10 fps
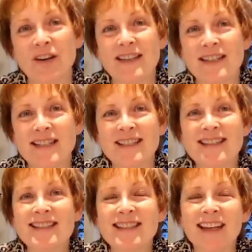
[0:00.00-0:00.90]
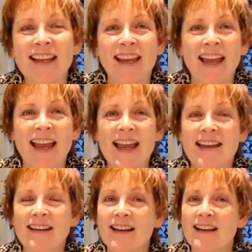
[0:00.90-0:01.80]
conditions,
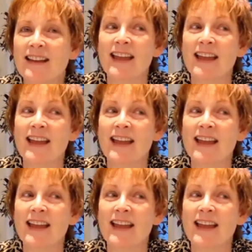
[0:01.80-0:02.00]
and uh,